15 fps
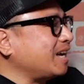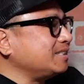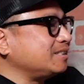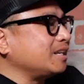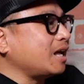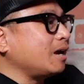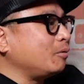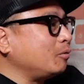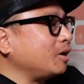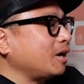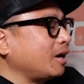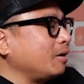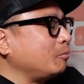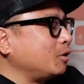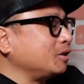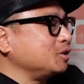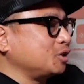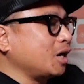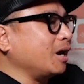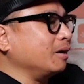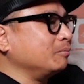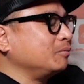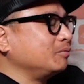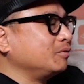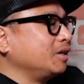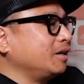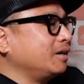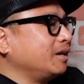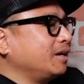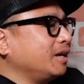said, I want a job.
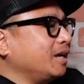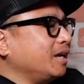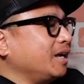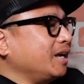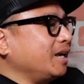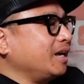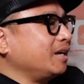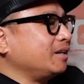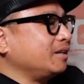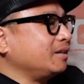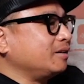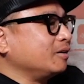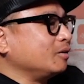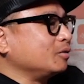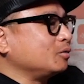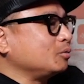And he goes,